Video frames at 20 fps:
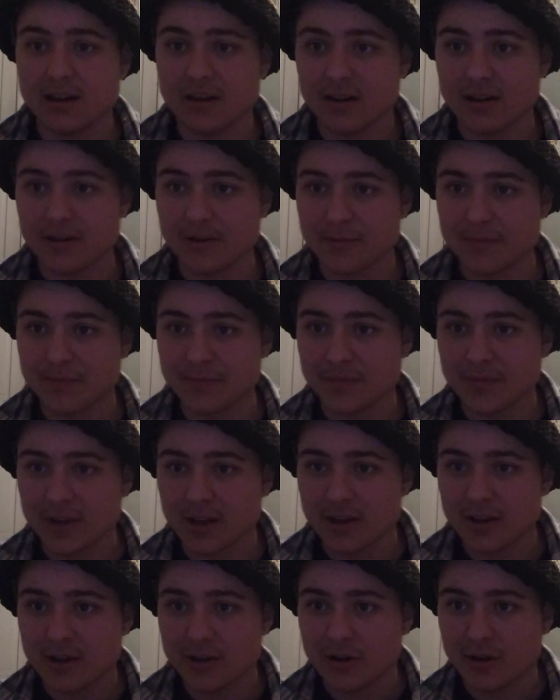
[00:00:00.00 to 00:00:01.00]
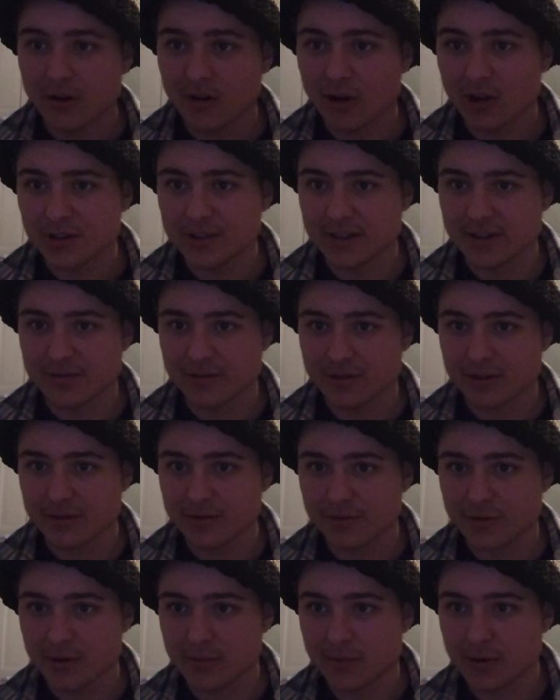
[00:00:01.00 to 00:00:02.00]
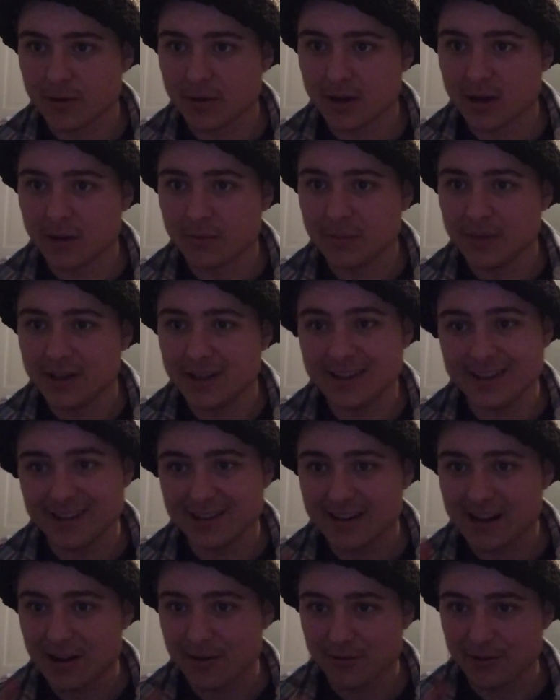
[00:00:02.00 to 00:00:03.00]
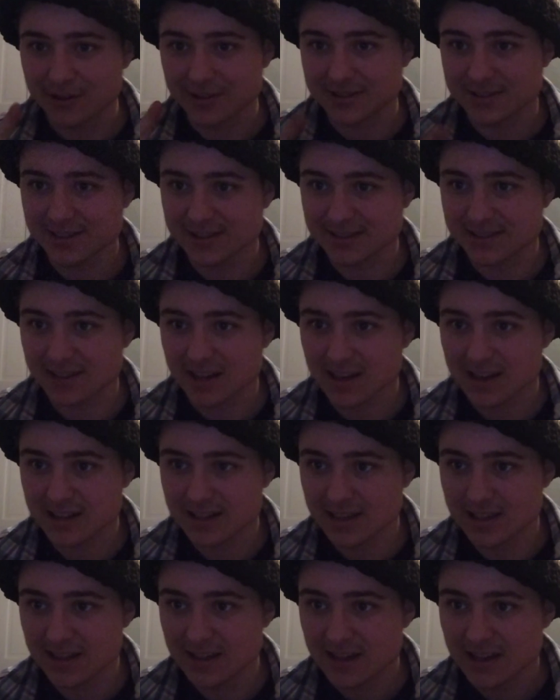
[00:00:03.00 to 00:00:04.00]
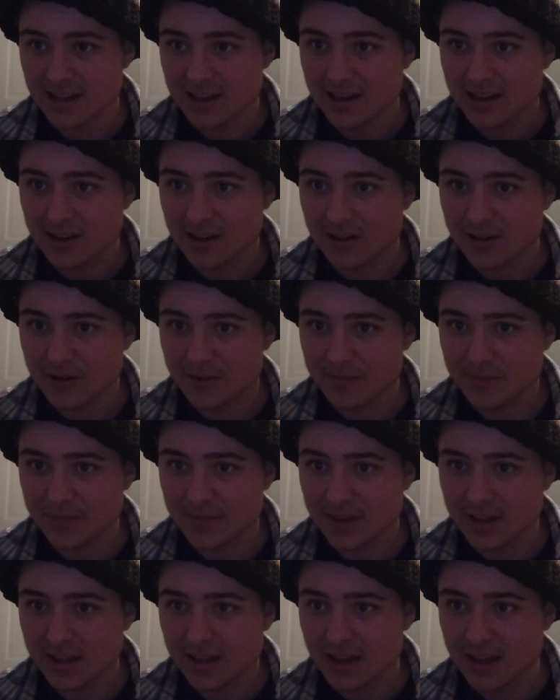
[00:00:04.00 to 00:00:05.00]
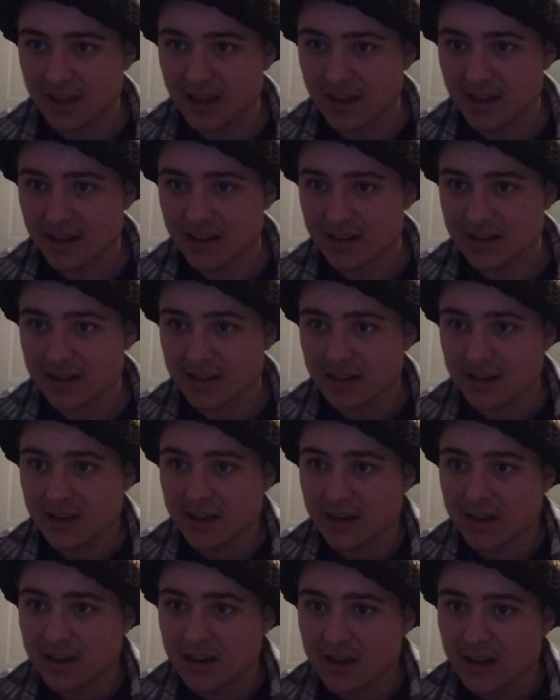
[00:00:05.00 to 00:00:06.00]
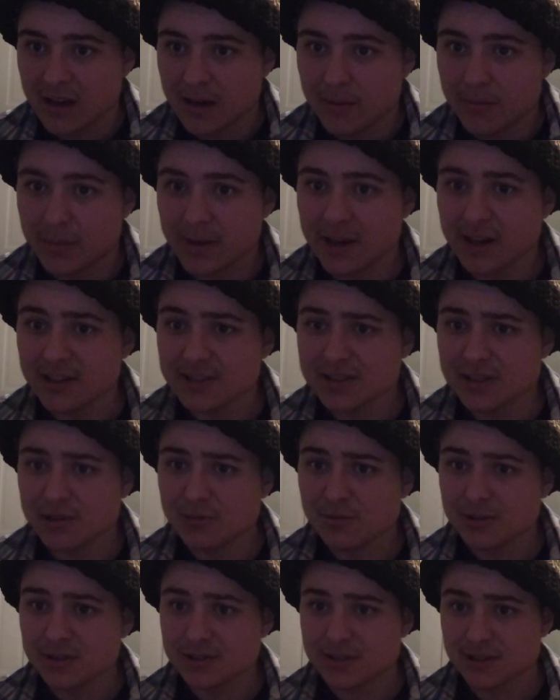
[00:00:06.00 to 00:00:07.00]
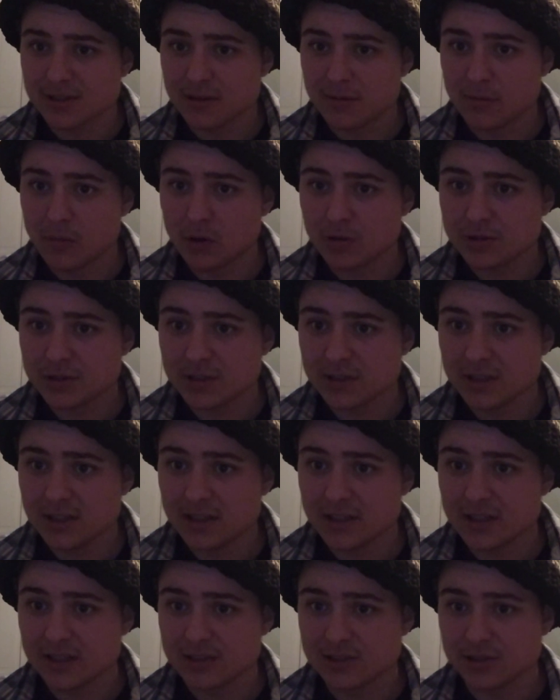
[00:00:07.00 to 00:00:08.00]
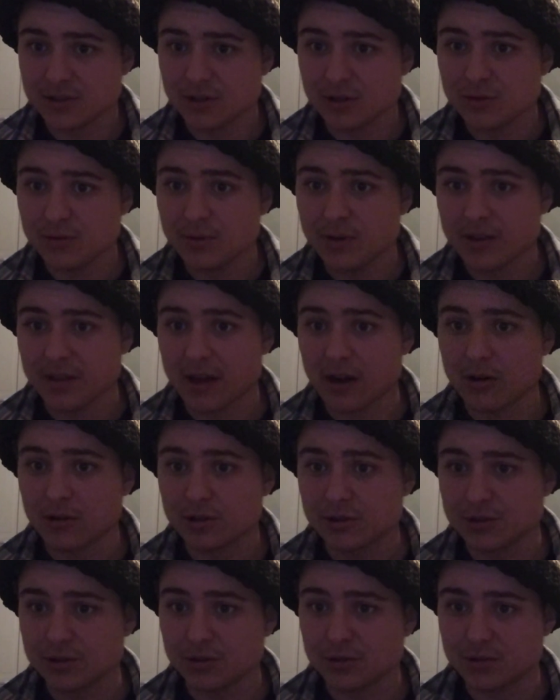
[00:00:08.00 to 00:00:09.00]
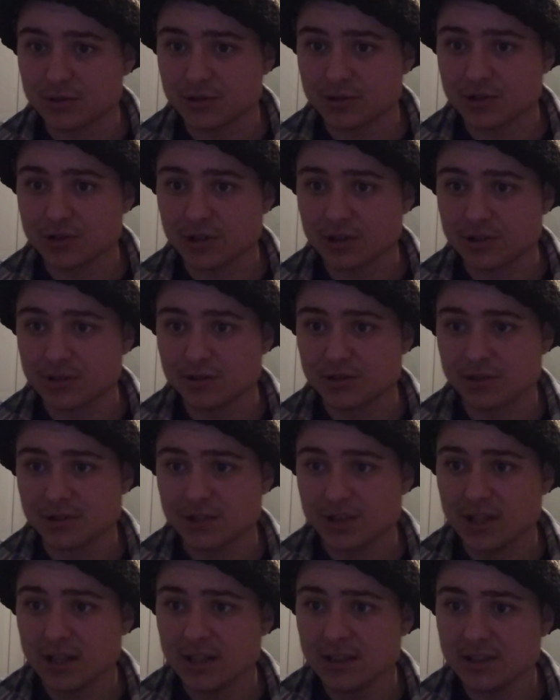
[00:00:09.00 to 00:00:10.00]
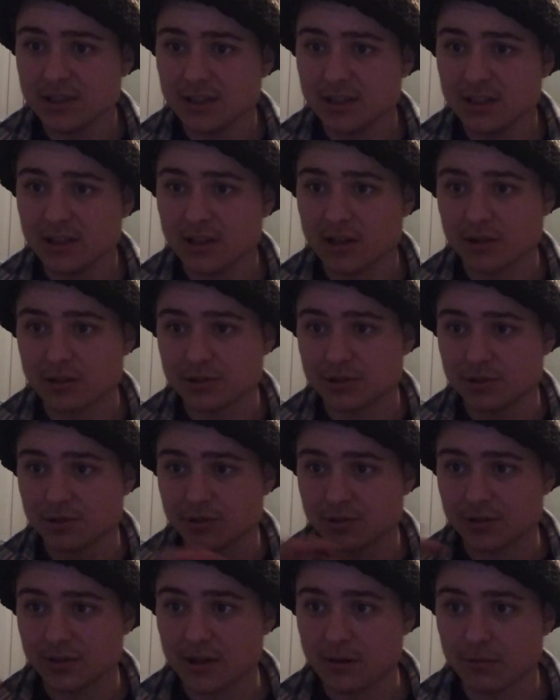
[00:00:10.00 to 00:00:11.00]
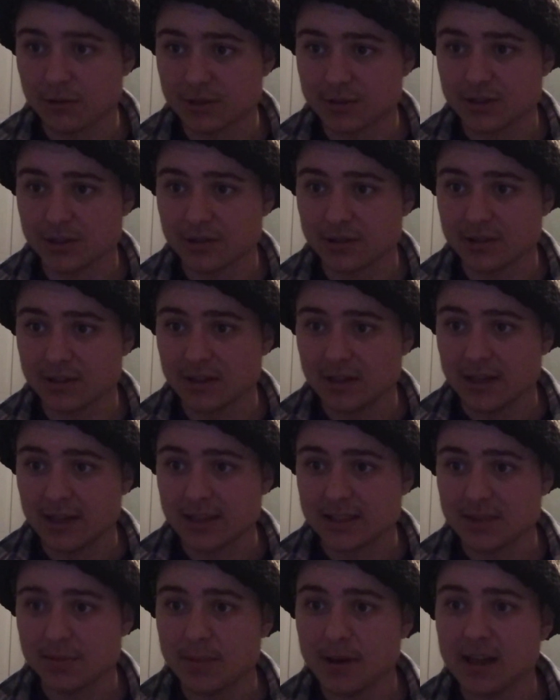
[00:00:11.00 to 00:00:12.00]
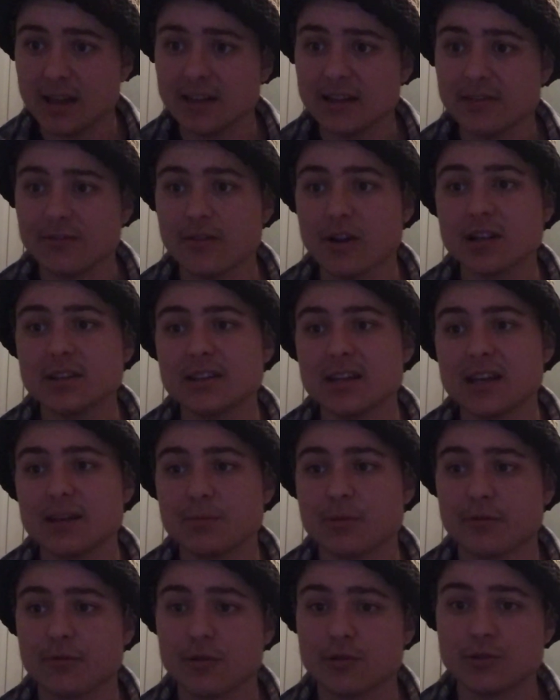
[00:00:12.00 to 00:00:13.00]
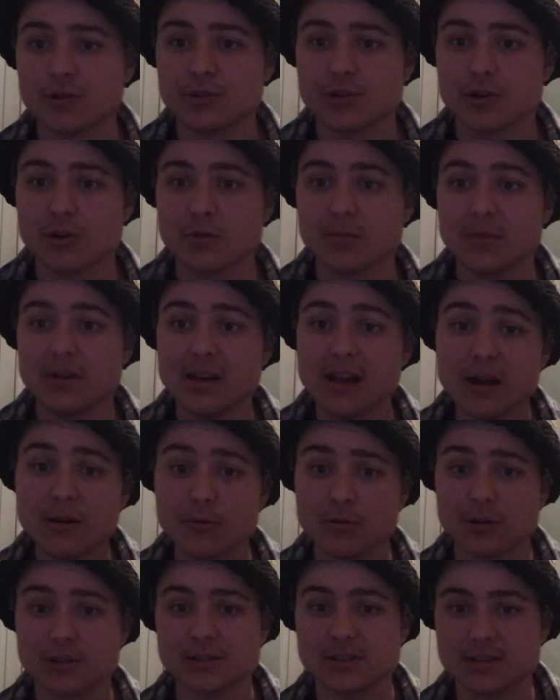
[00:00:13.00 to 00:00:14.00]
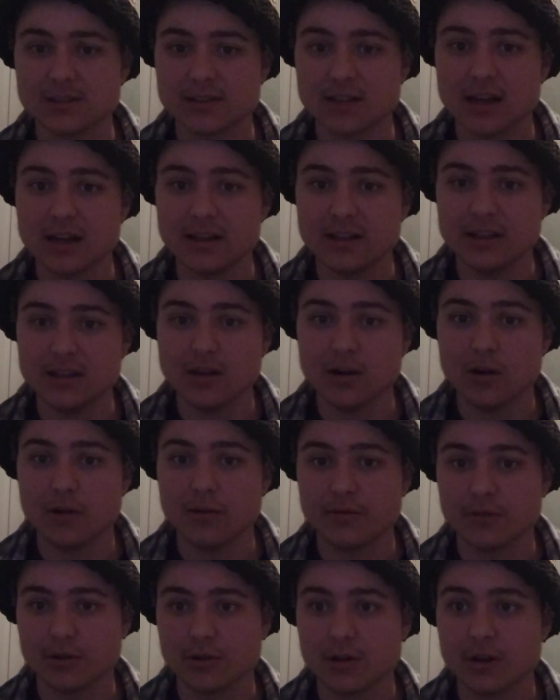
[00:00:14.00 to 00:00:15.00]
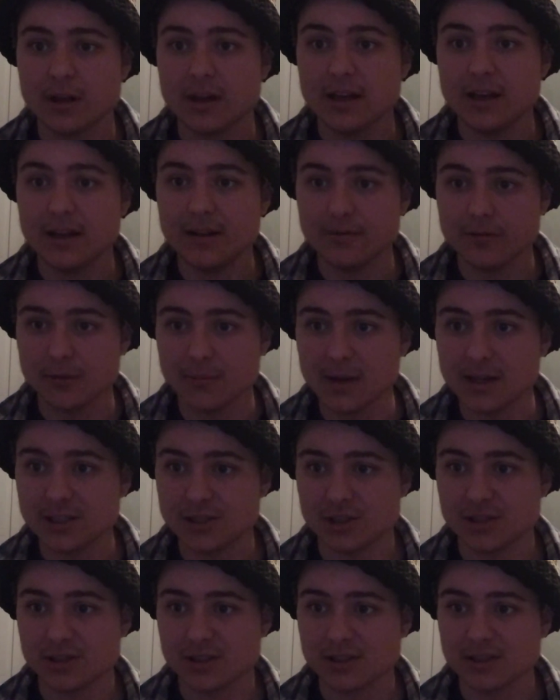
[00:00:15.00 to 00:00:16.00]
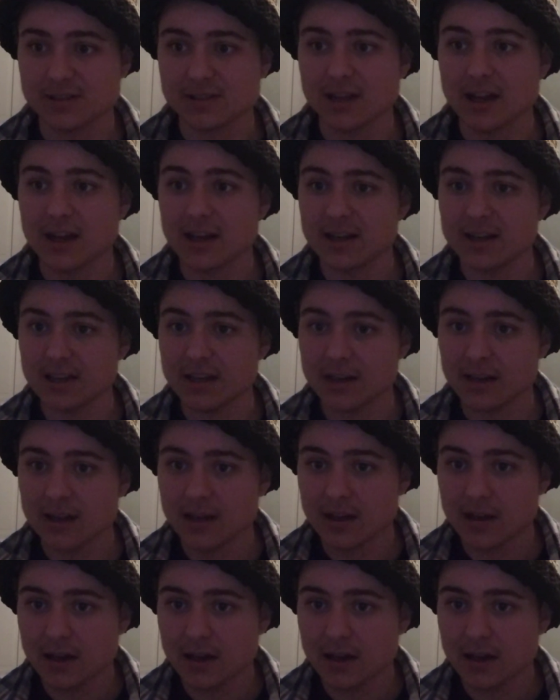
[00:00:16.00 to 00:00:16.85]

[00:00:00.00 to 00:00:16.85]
um, are all different from a media network society. And because he was mostly concerned with how our social structures are changing and our social networks are expanding, Von Dijk preferred the term network society over information society.